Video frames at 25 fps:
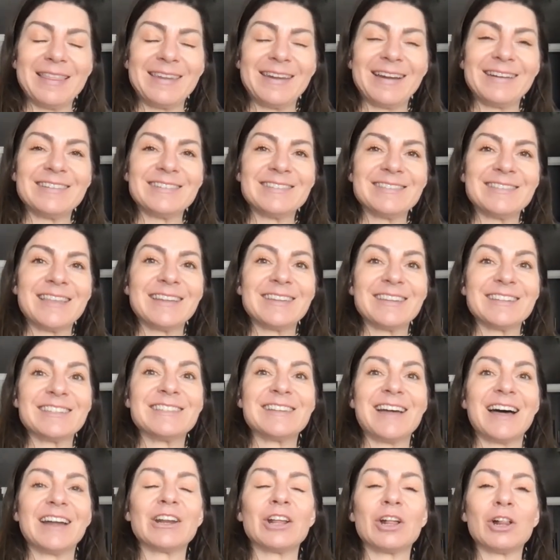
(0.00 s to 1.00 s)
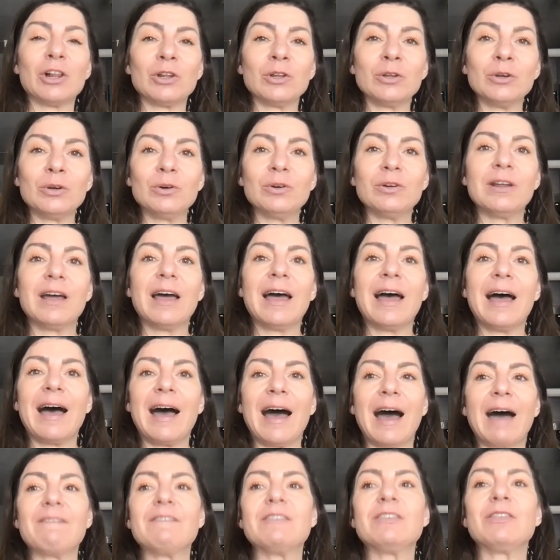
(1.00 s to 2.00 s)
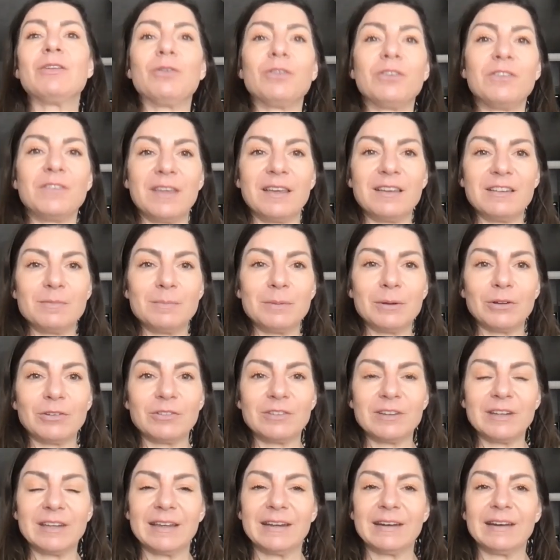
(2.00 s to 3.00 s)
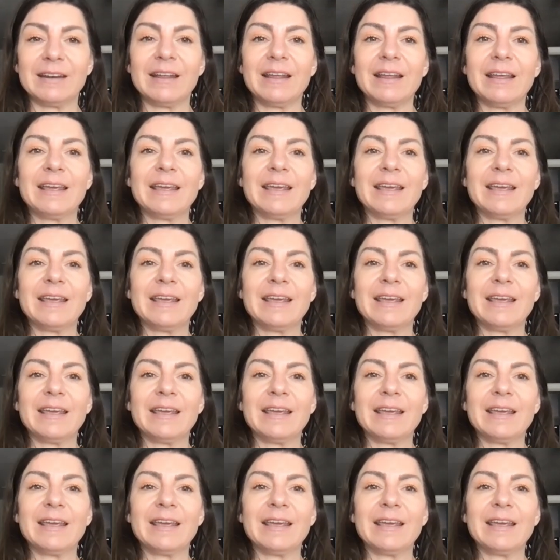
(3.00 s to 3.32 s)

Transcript: that that's, that does not include having those things built in.